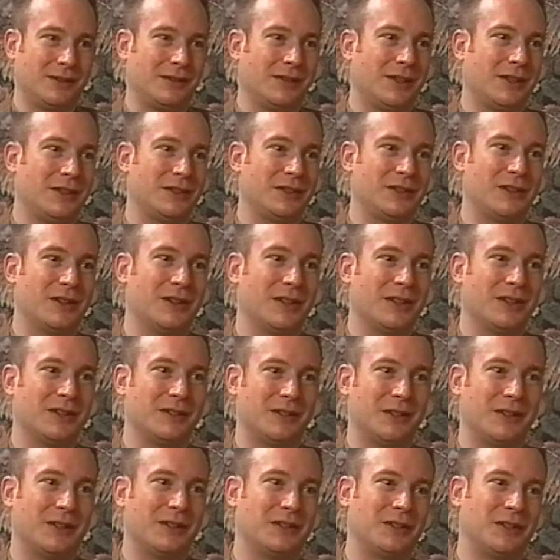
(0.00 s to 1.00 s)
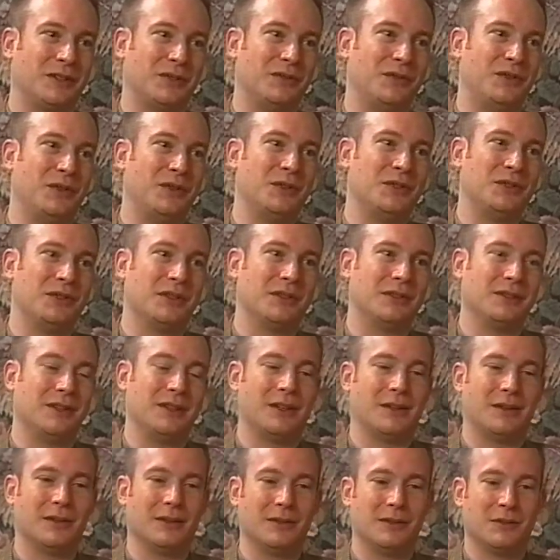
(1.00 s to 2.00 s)
can cause uh, confusion,
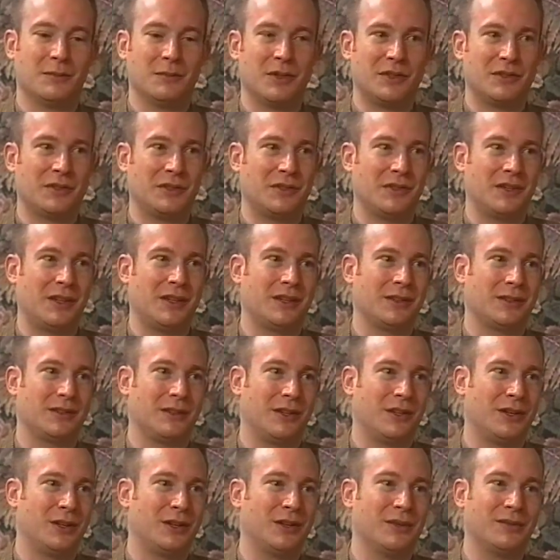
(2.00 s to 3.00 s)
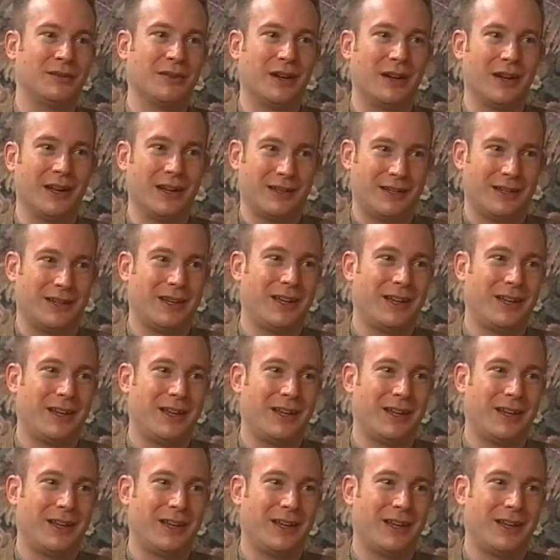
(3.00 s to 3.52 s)
you know, as mm -hmm. much as they can clarify.